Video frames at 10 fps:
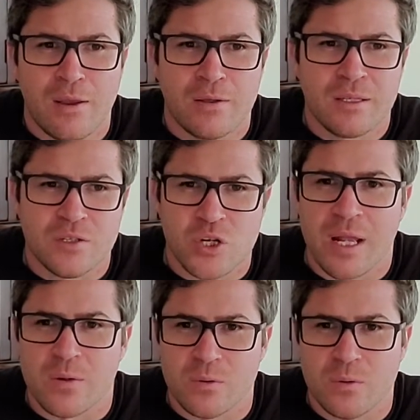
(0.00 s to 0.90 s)
each
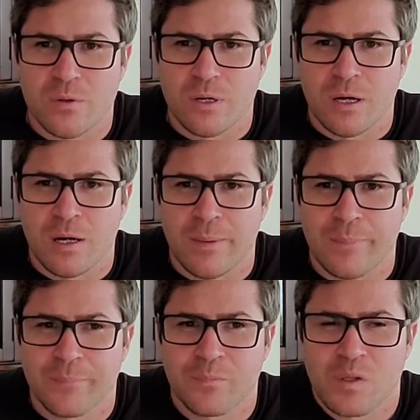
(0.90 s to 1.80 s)
annual
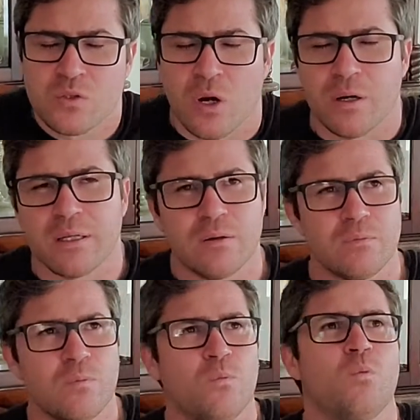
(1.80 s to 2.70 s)
target,
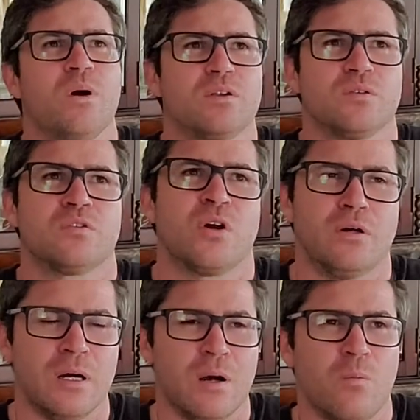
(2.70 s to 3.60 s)
what
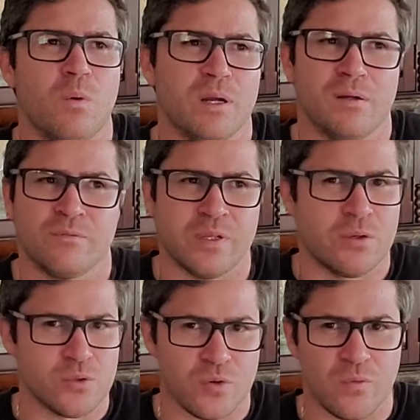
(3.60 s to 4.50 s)

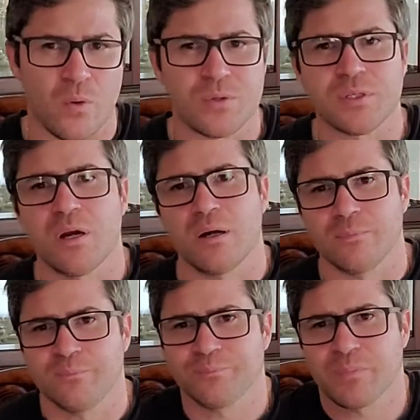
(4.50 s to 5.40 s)
vehicles they're focusing on.
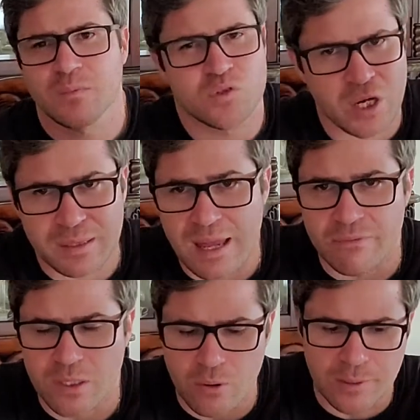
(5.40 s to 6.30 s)
Check that
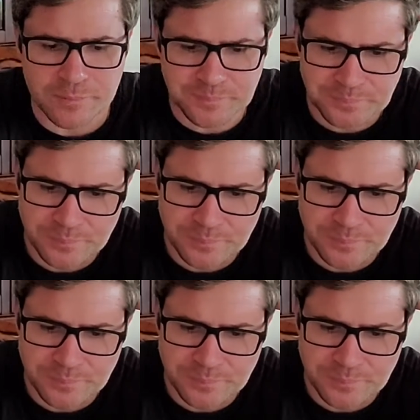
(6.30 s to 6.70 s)
video out.